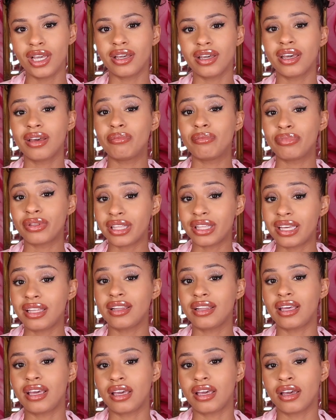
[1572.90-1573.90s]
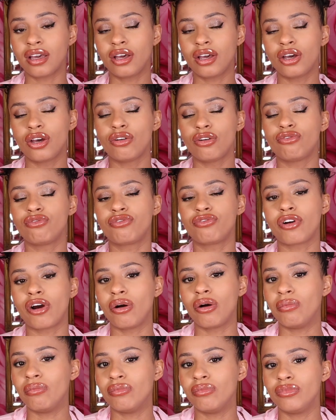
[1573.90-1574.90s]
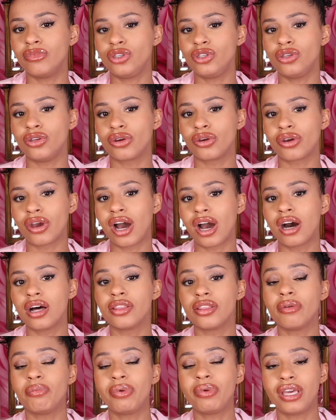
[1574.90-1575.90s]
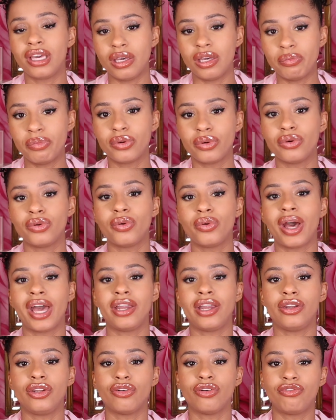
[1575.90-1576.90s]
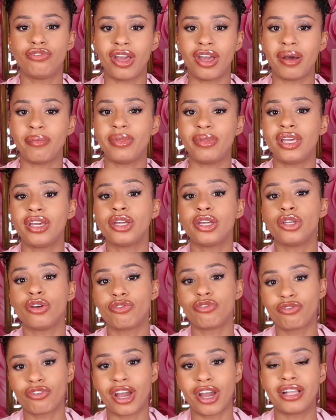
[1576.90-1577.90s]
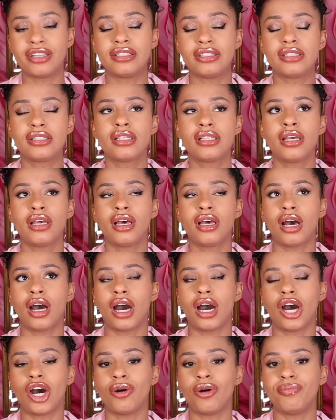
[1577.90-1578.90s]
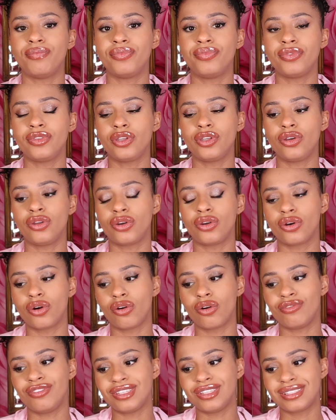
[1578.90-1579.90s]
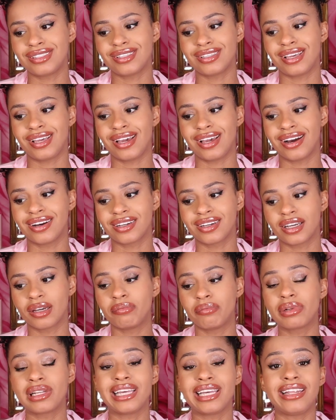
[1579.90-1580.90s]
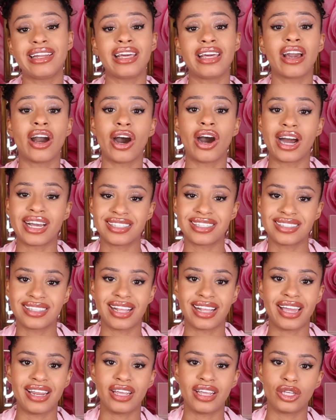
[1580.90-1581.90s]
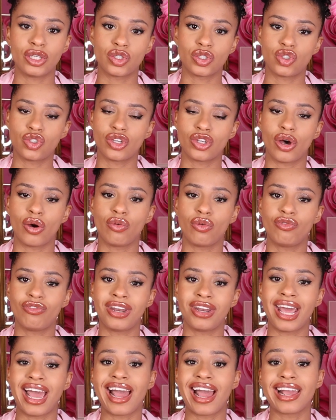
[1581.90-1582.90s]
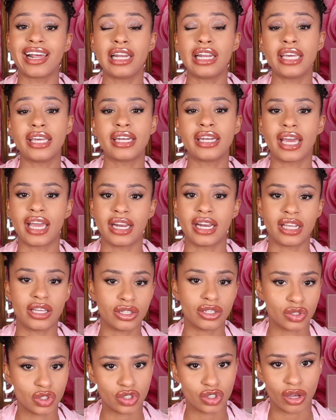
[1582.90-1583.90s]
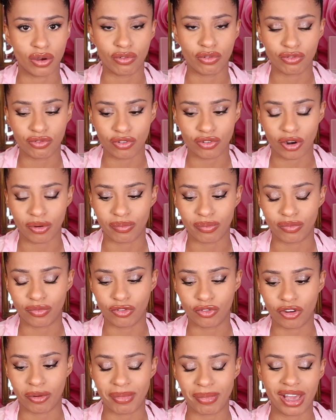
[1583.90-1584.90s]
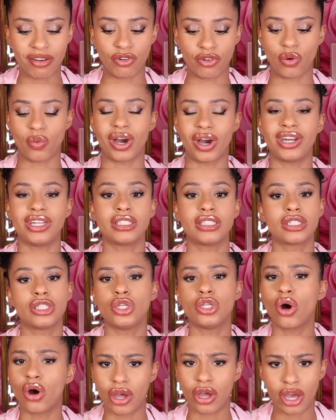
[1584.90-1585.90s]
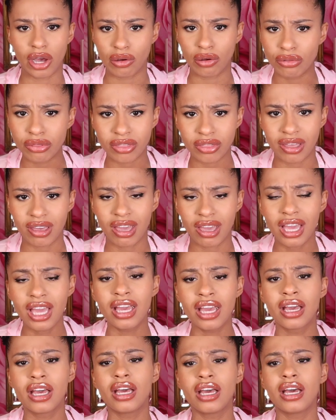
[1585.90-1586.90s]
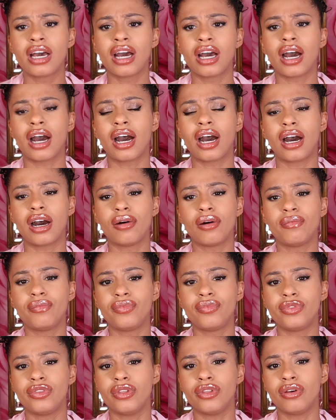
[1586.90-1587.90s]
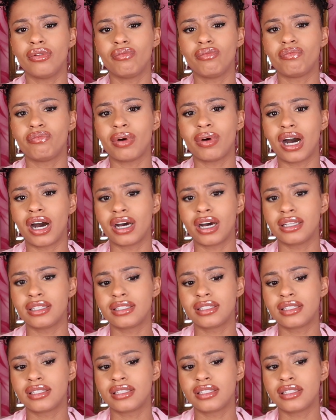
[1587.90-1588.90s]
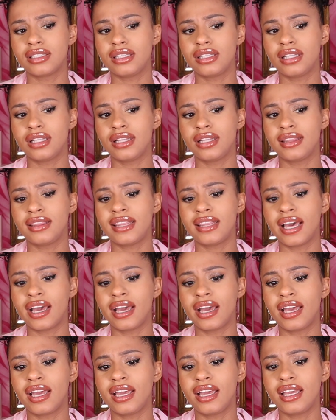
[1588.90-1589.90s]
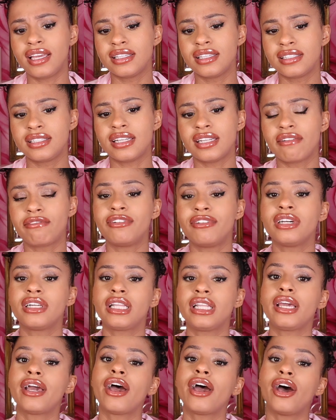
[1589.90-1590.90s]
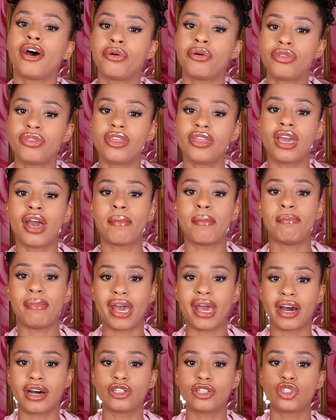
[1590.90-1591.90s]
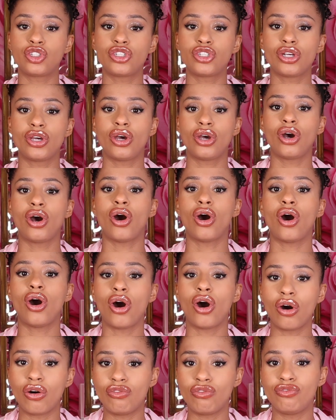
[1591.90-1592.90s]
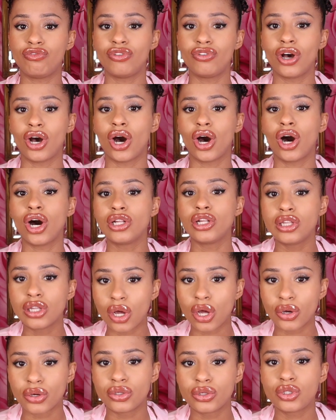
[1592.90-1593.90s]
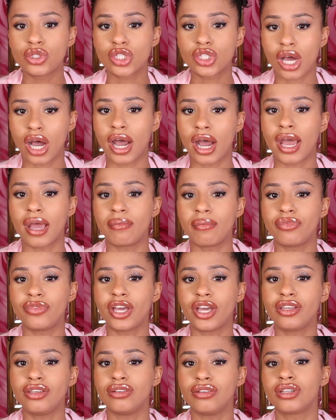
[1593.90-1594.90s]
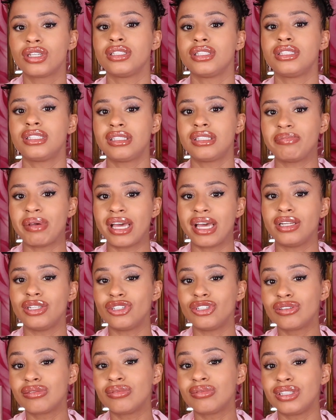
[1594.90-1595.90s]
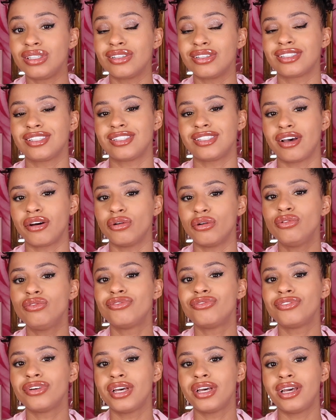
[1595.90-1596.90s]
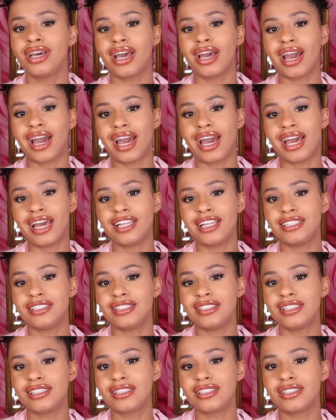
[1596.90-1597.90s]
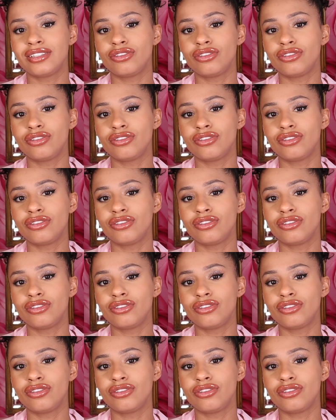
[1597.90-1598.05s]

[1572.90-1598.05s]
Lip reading: completely from, you know, other people and your family and your friends. You know, obviously completely isolating yourself and alienating yourself from everyone is not healthy. But there is definitely a healthy amount of alone time that you can spend with yourself, and